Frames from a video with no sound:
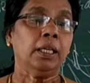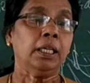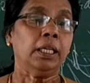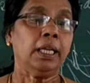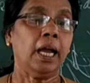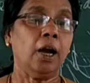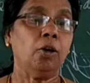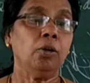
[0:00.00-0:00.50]

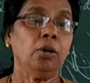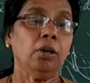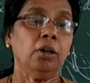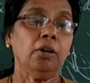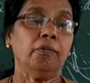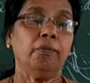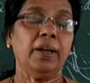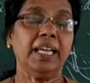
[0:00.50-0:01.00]

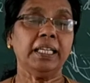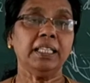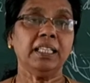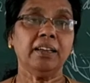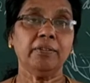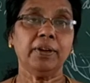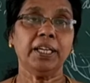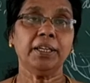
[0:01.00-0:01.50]
Now when
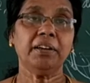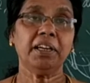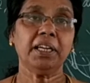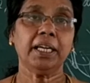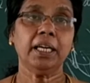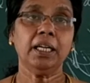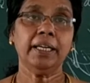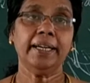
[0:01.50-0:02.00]
the
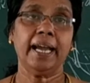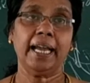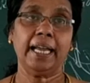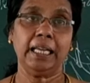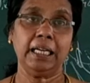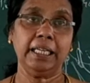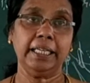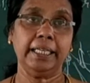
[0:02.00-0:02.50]
ventricle
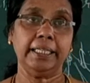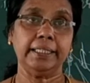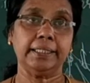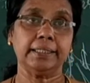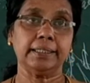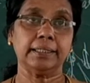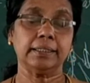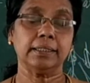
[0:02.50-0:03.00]

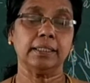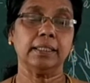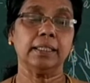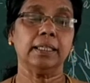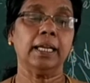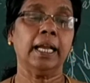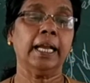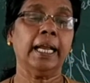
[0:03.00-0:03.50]
dilates,
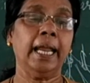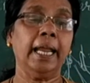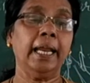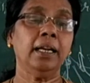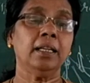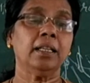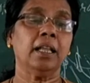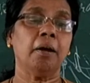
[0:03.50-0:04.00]

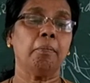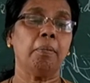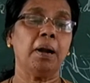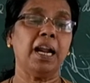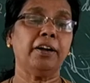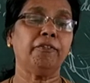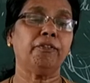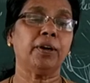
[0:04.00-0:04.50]
again the
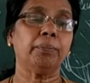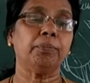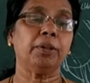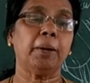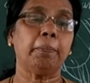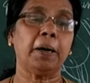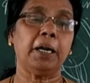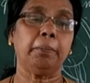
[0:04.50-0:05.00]
blood from
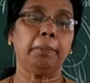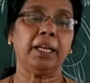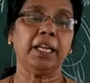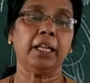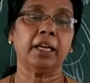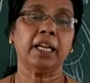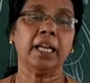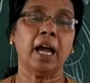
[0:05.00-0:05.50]
the
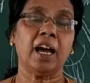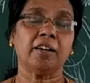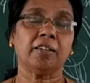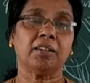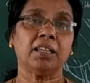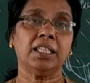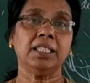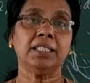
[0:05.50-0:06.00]
pulmonary
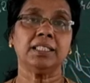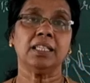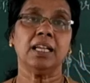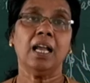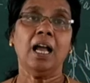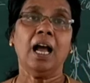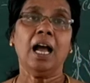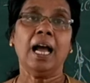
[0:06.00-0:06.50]
arteries
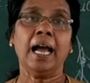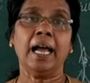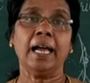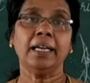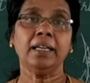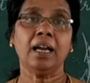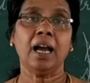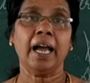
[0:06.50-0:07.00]

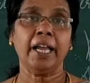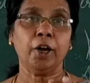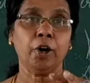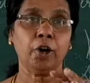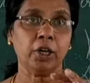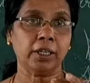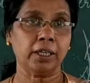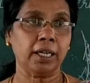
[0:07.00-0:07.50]
and
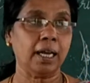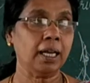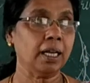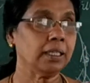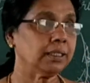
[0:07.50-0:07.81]
aorta.